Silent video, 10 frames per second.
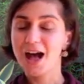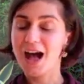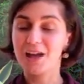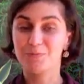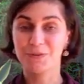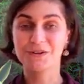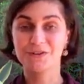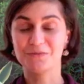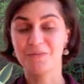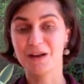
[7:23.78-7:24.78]
I put it
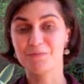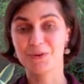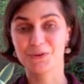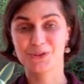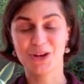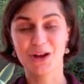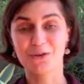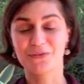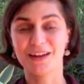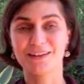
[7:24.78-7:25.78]
on my
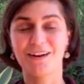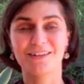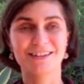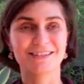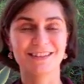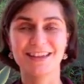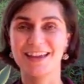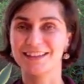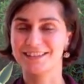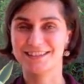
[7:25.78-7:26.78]
bookshelf, and honestly,
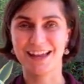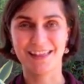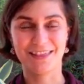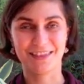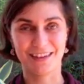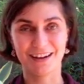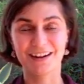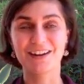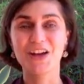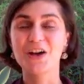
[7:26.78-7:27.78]
it sat
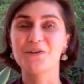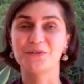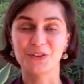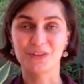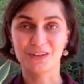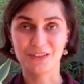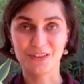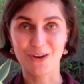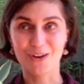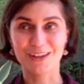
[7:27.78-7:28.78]
there for the
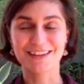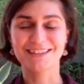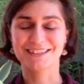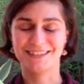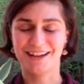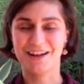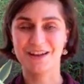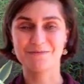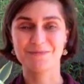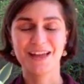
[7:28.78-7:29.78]
longest
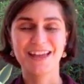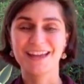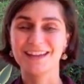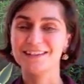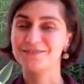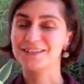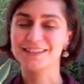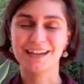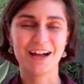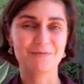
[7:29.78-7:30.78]
time. And every
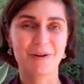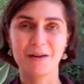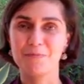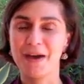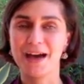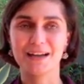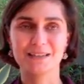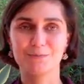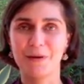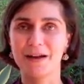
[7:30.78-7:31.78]
time I
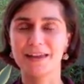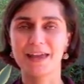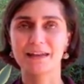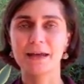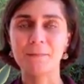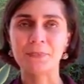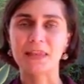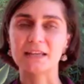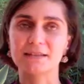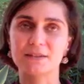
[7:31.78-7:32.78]
passed by it,
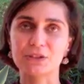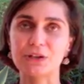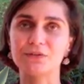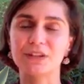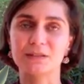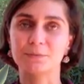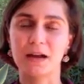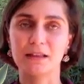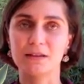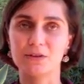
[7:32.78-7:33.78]
it served as
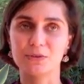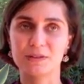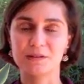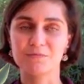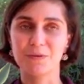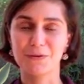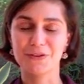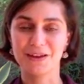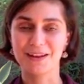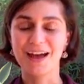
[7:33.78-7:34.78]
my little symbol
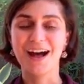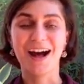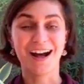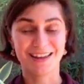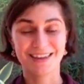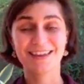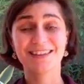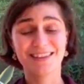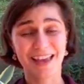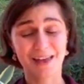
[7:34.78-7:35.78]
that I
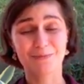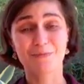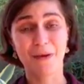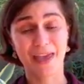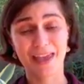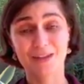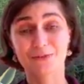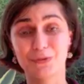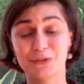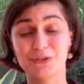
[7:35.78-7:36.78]
can get paid
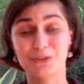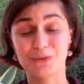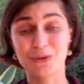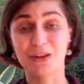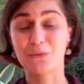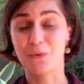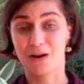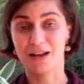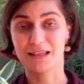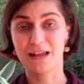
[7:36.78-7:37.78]
for doing what
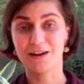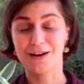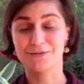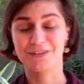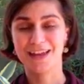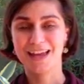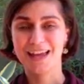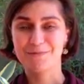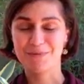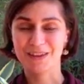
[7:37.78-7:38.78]
I love.
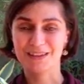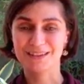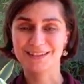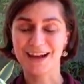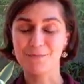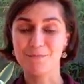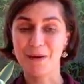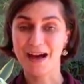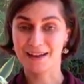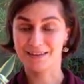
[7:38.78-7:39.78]
Because
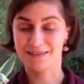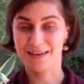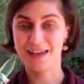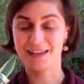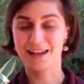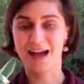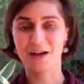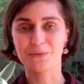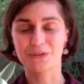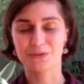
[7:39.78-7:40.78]
back then, I
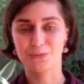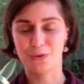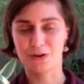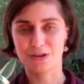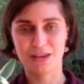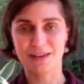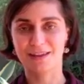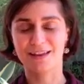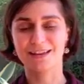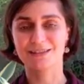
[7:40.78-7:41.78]
was
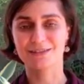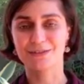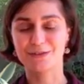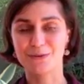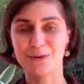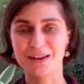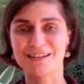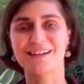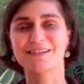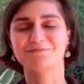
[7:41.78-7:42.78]
working as a
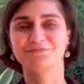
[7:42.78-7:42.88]
lawyer.